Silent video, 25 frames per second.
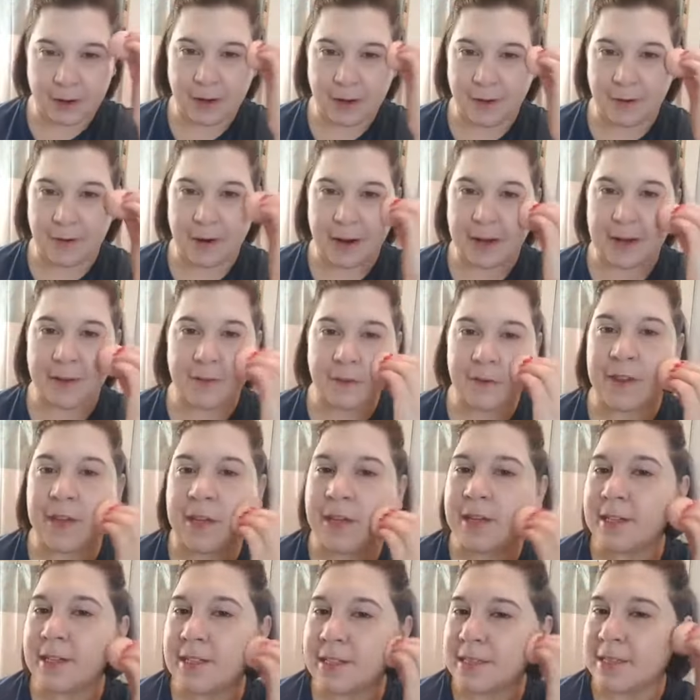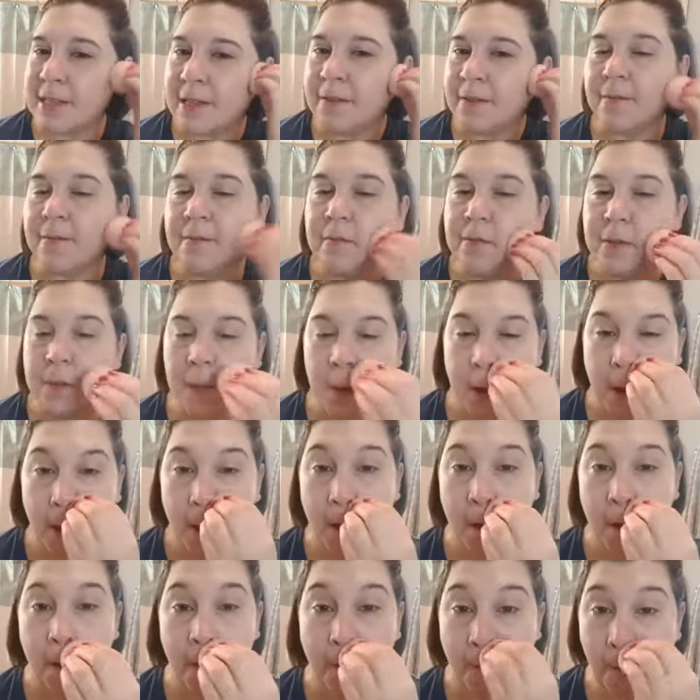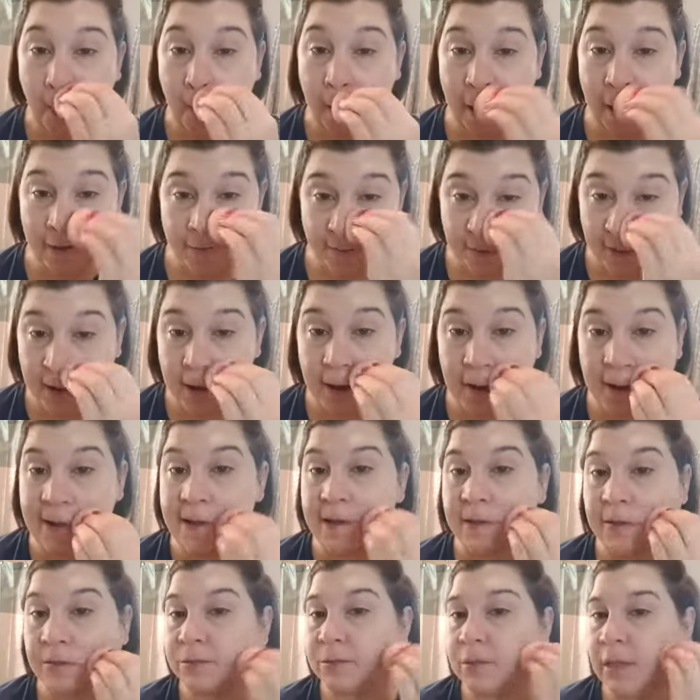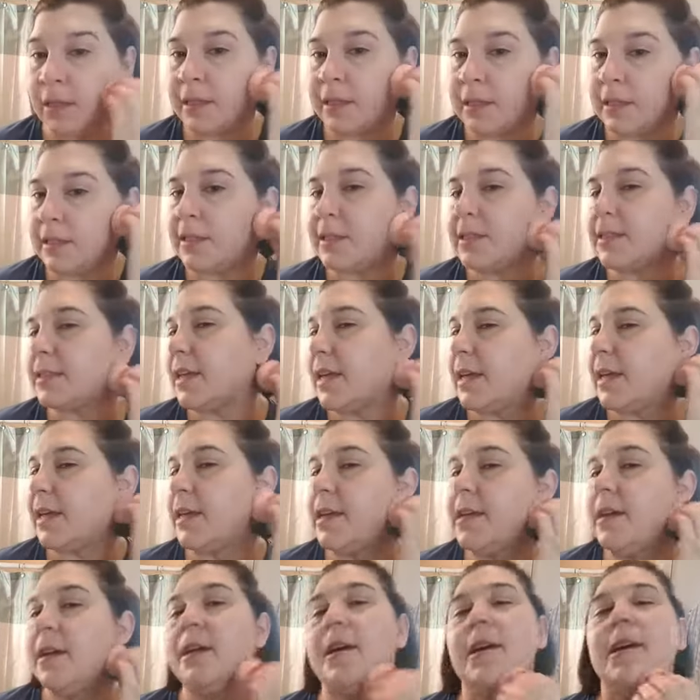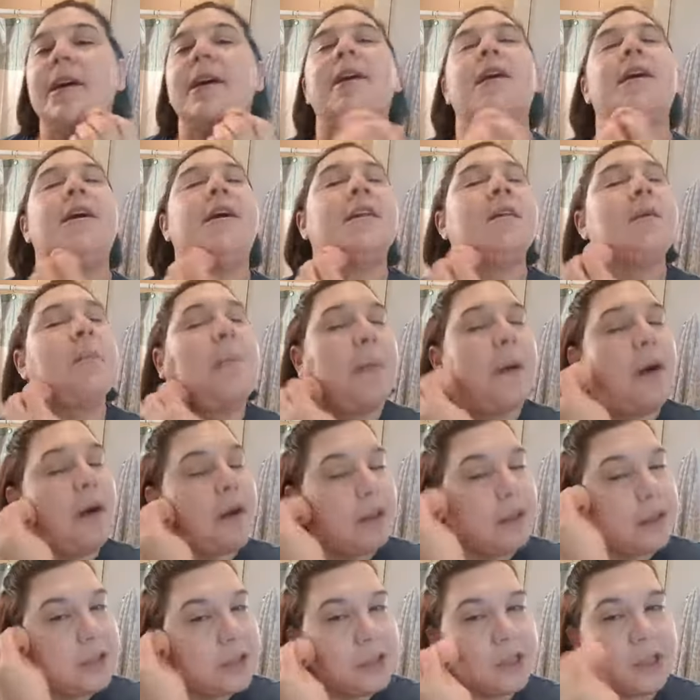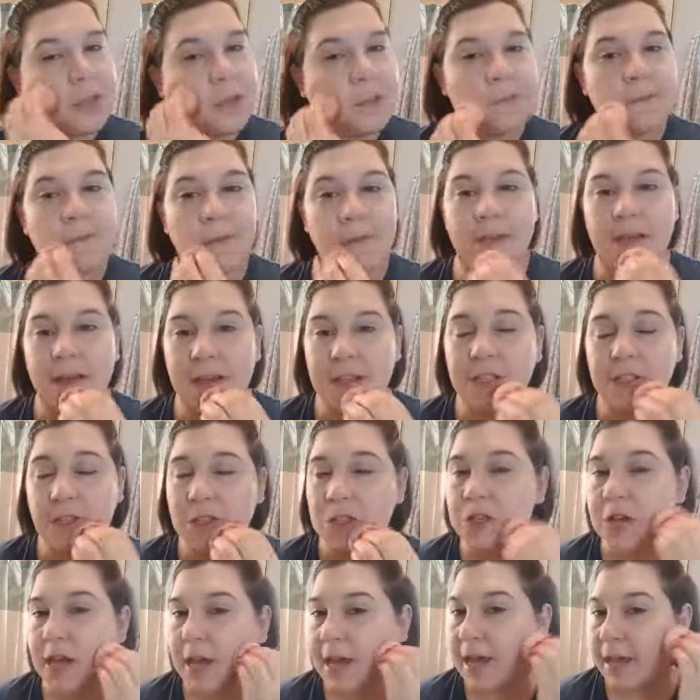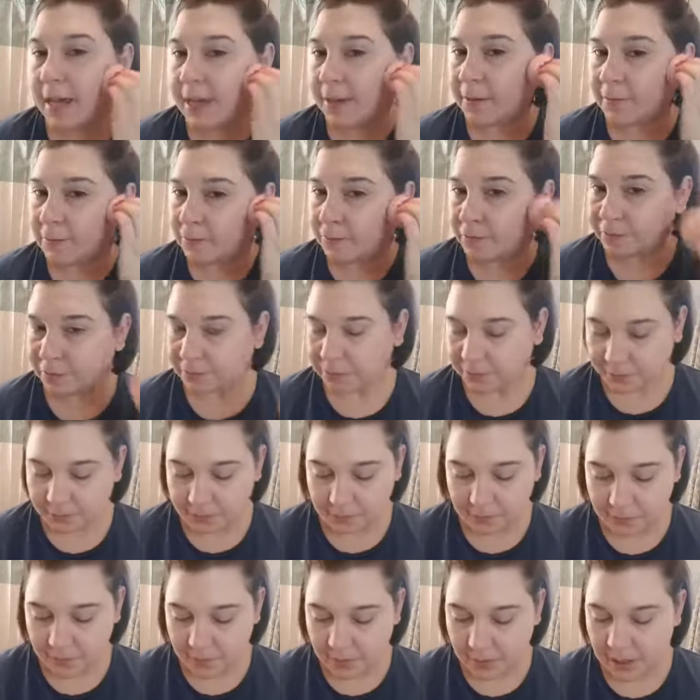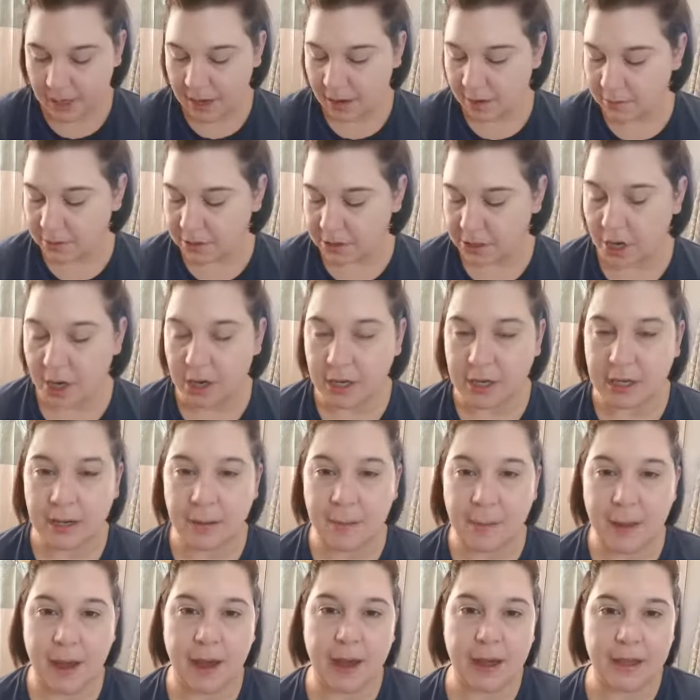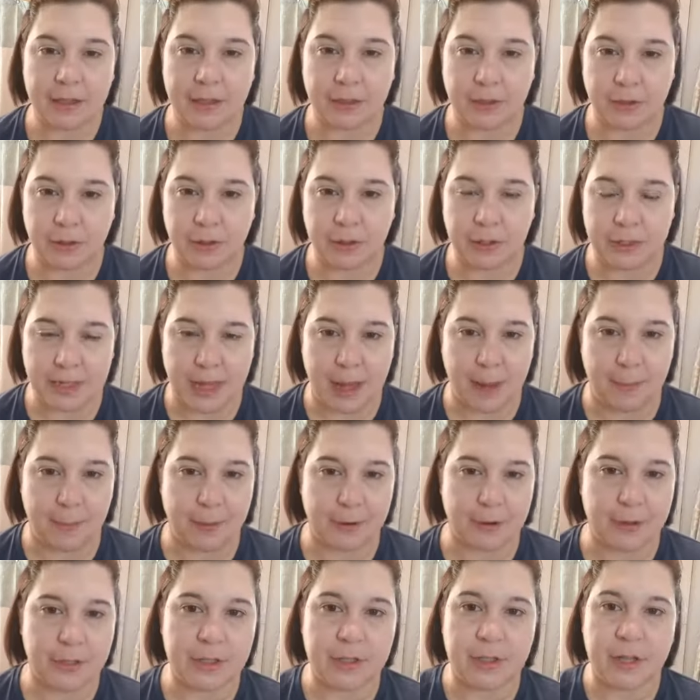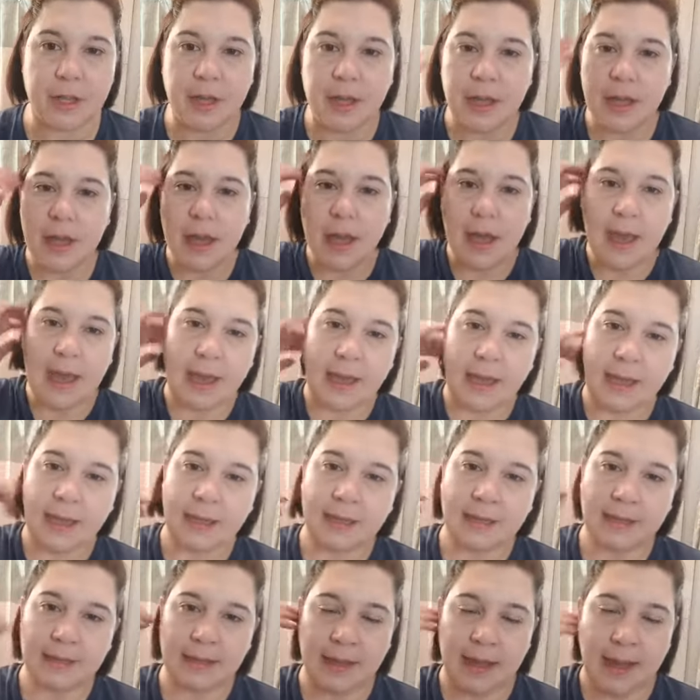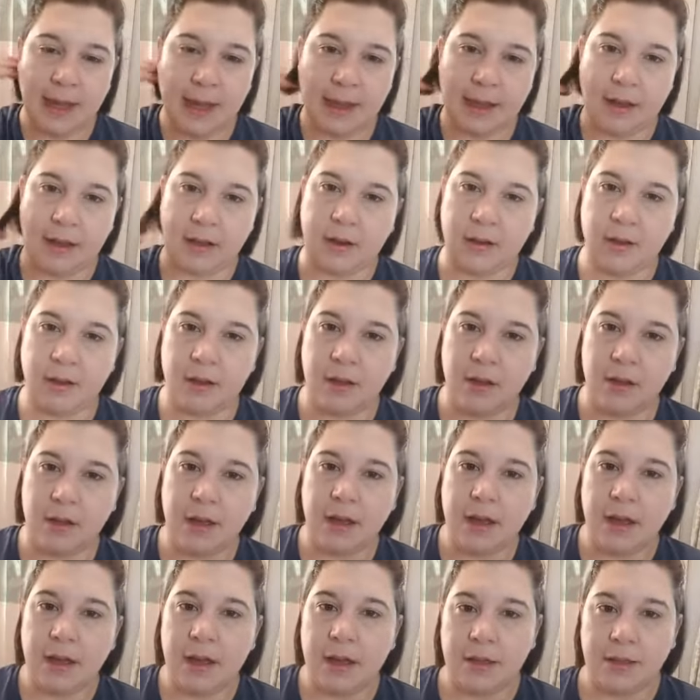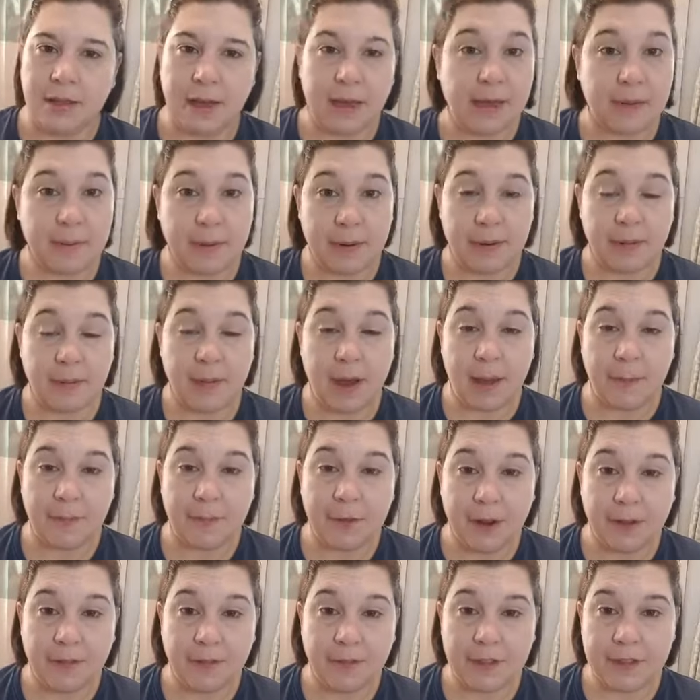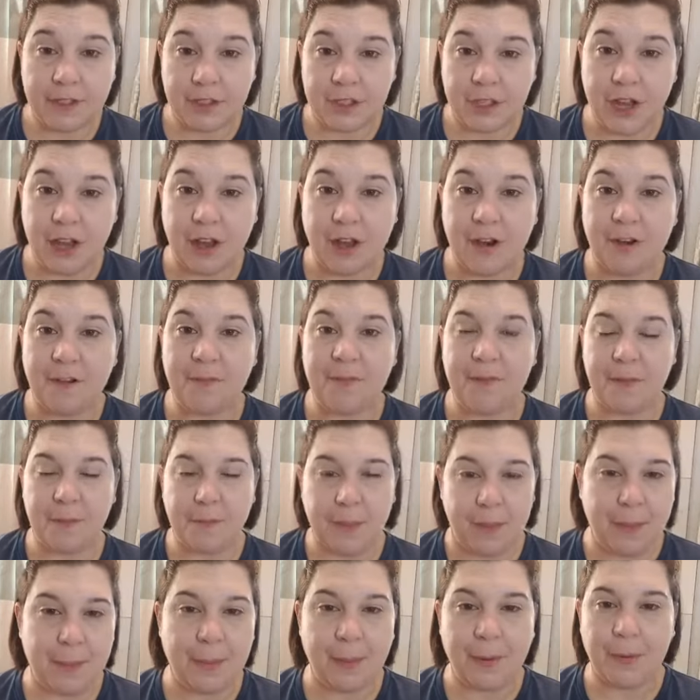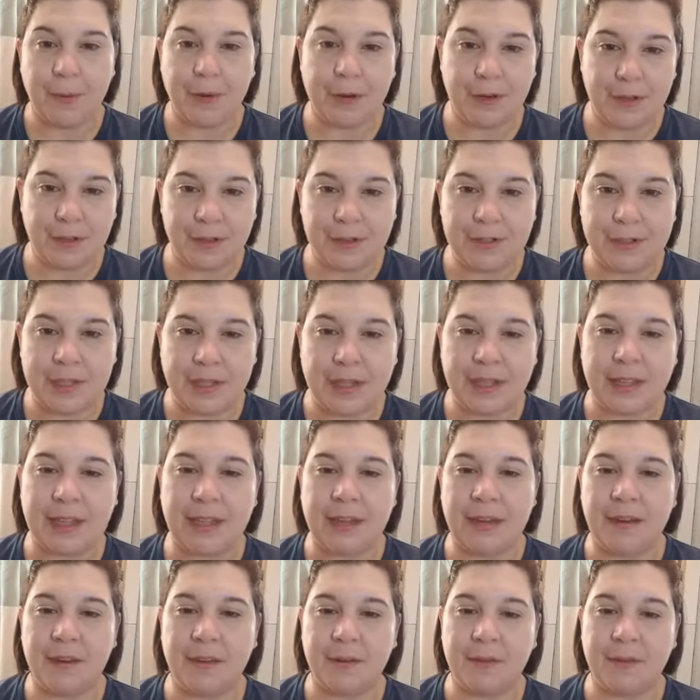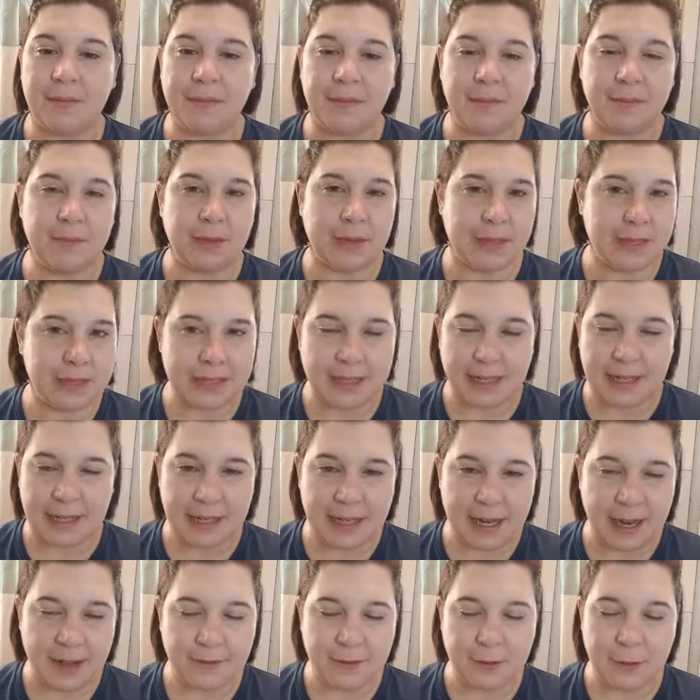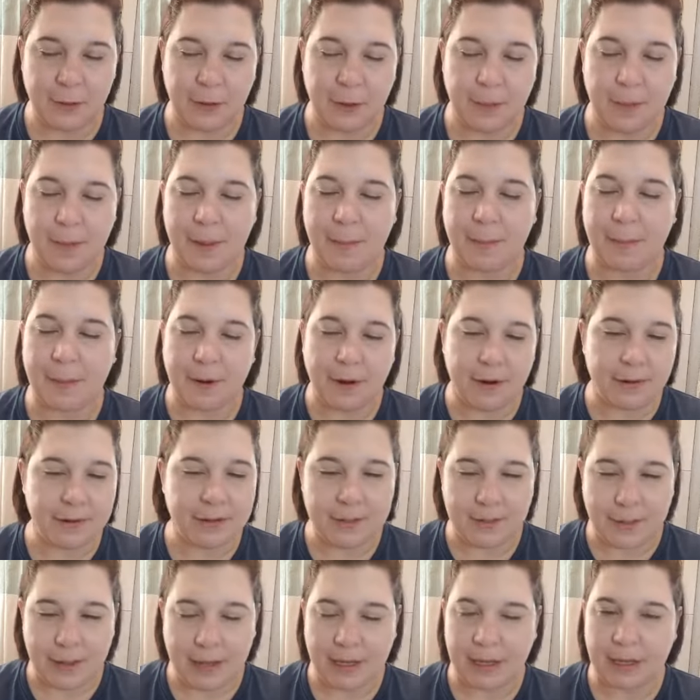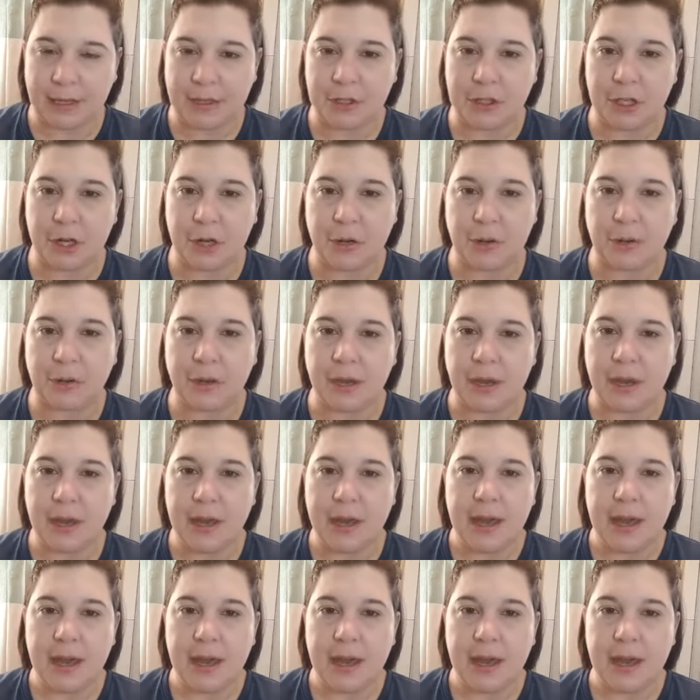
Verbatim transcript: y'all ready for this? Oh, I forgot. I need to say an apology. Yesterday, I was talking about adult diapers and how they had been wiped off the shelf and people were using them because they didn't have toilet paper. I was making a joke.